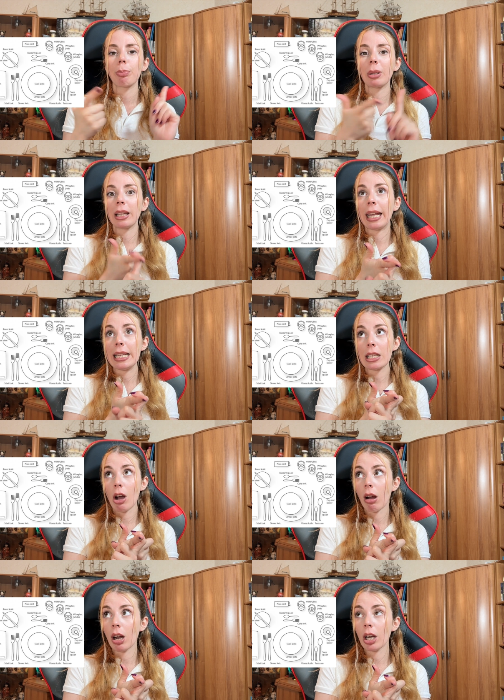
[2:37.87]
place
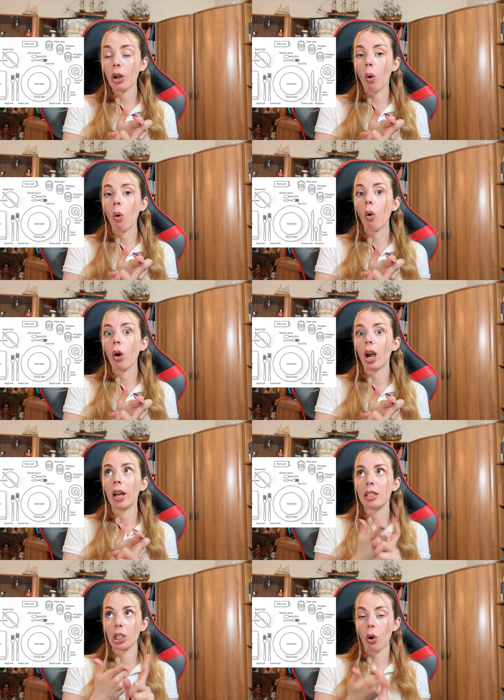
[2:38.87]
card
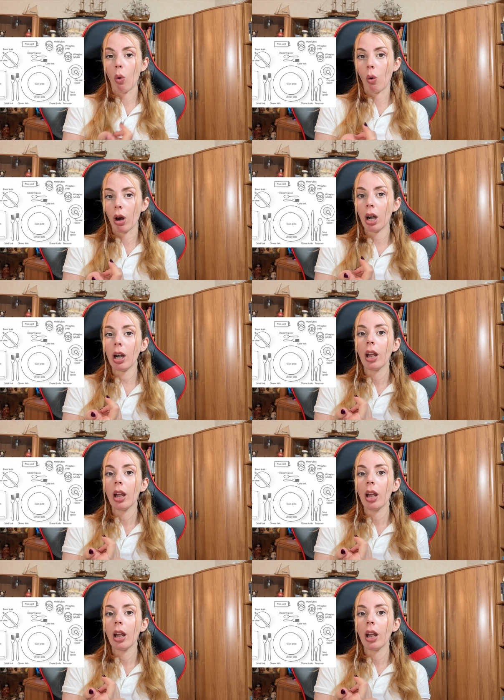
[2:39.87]
or decor,